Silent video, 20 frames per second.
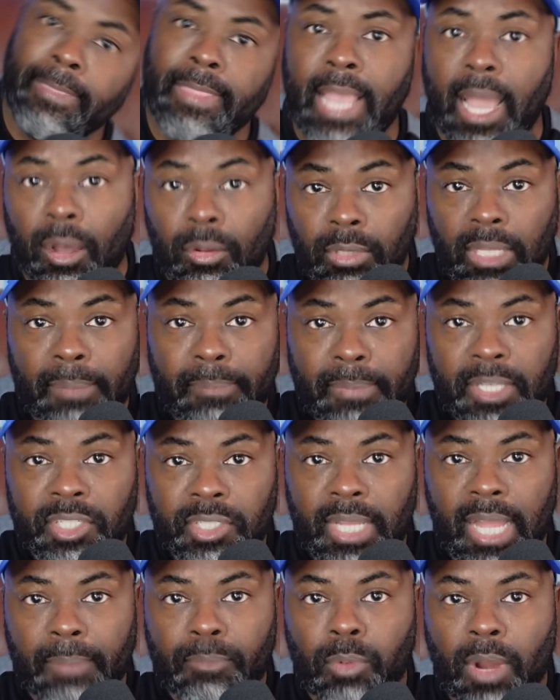Now, let me
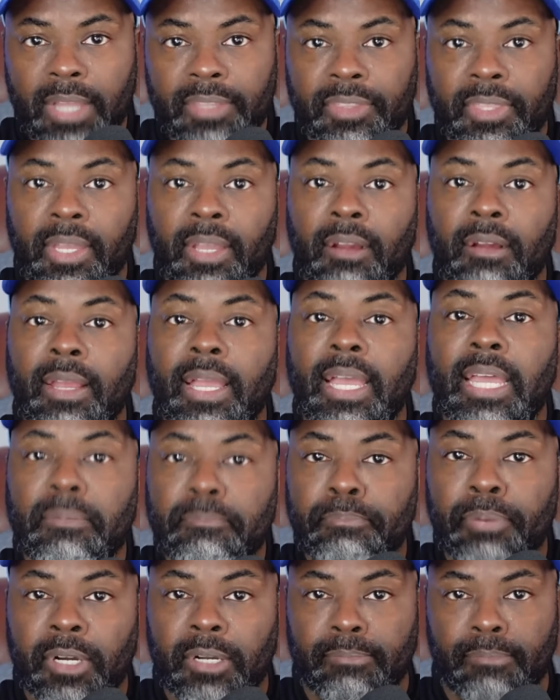stop right there and
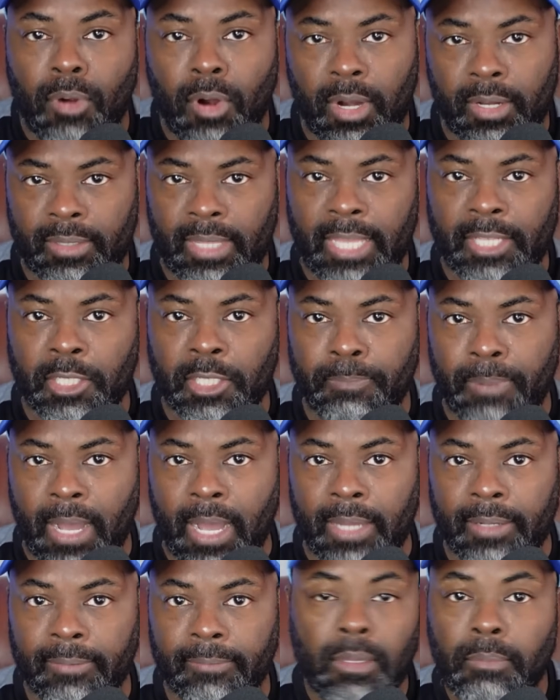bookmark that
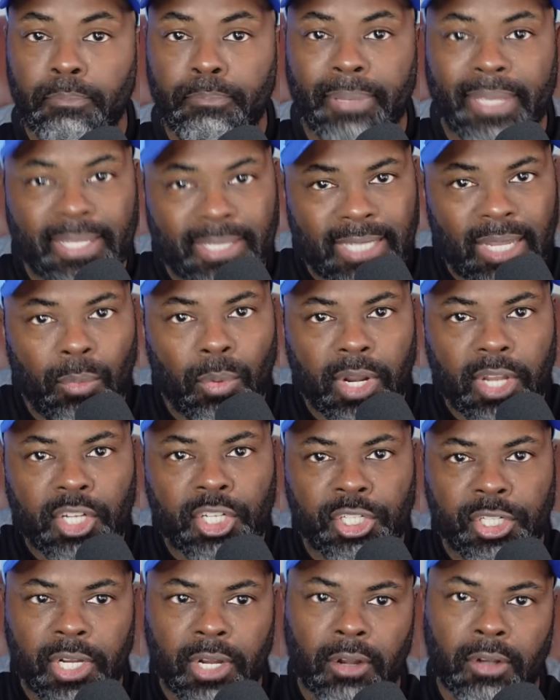spot because I want to
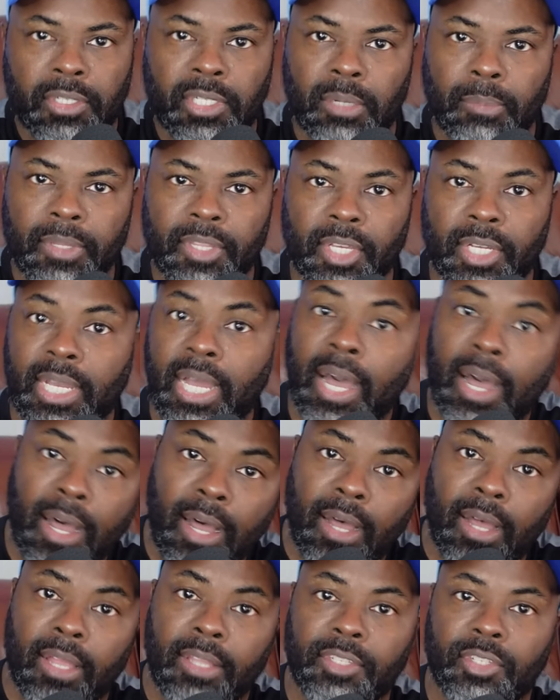share some of the
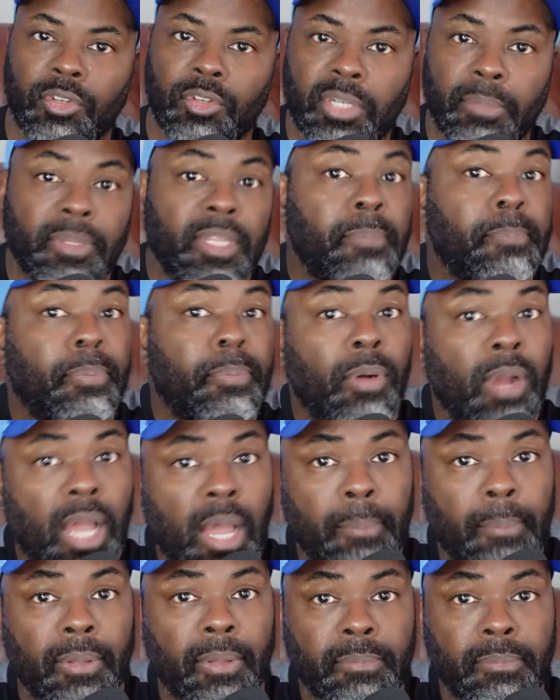cons or some of the
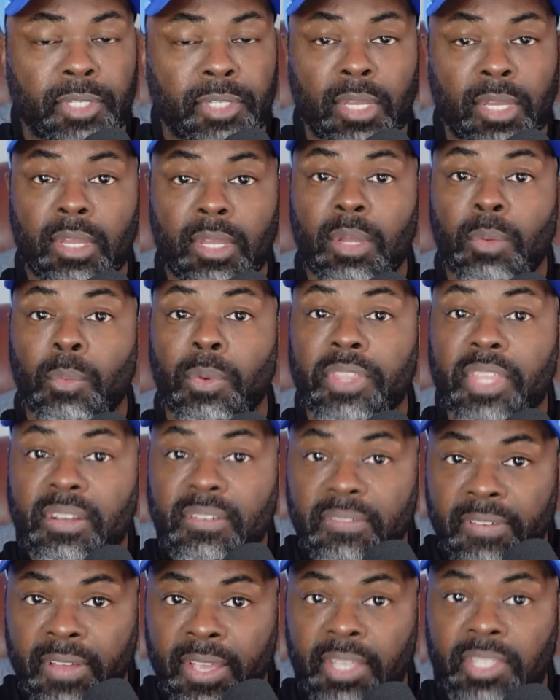problems with
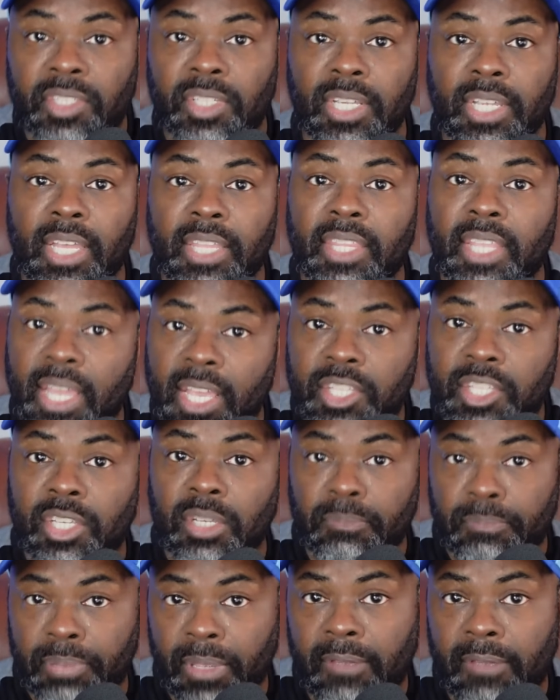investing in the
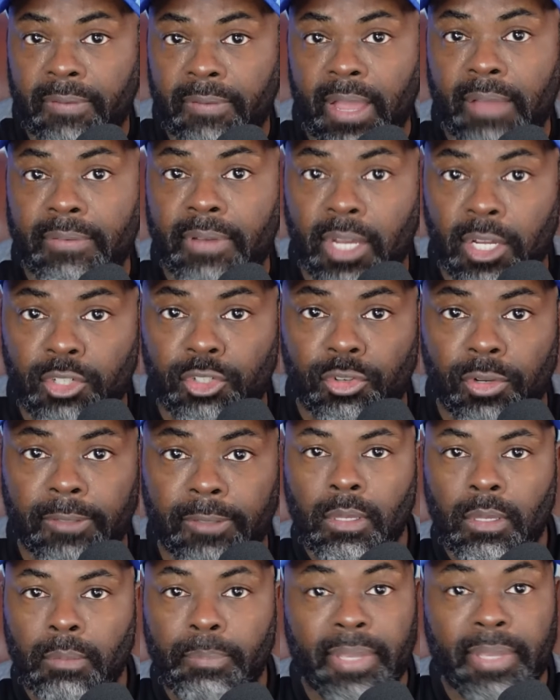S&P 500.
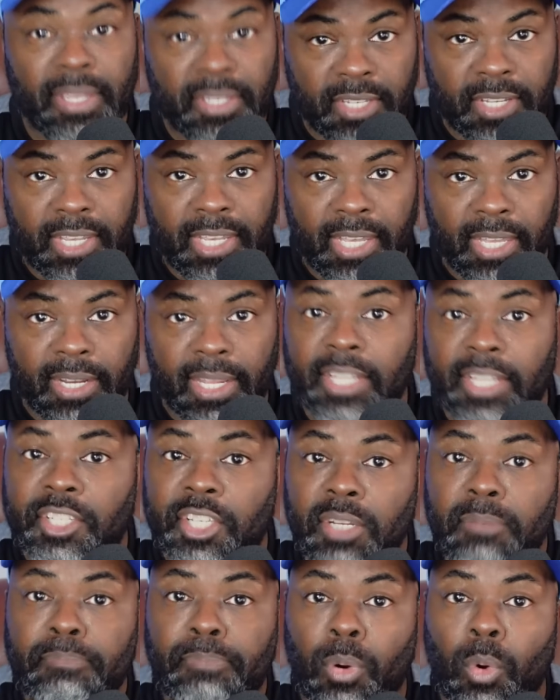Because again, it's
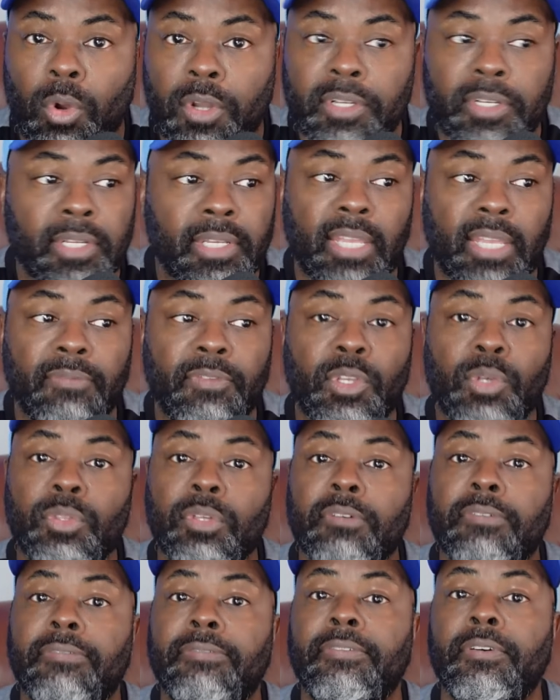important to give you the
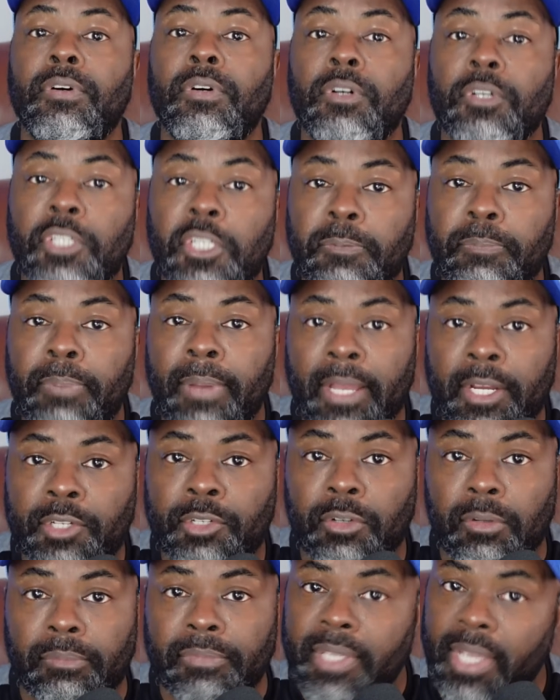full
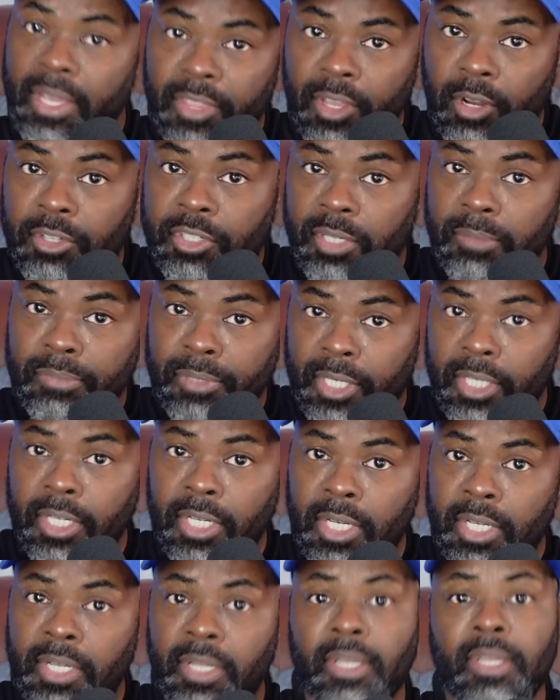spectrum. Yeah, there's some
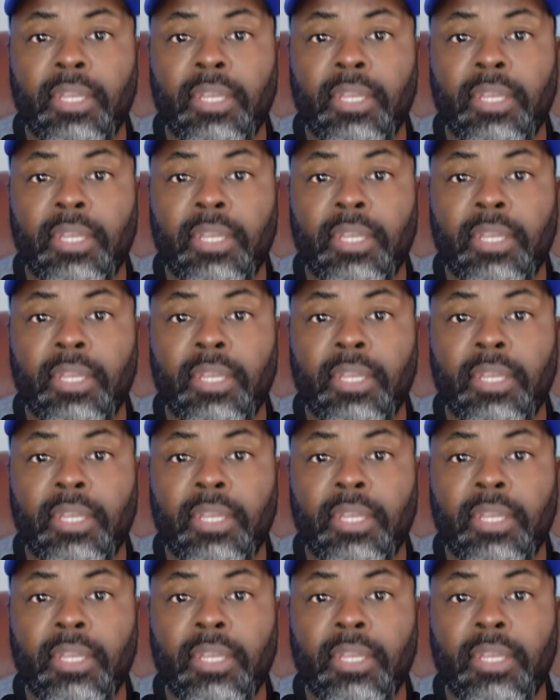good,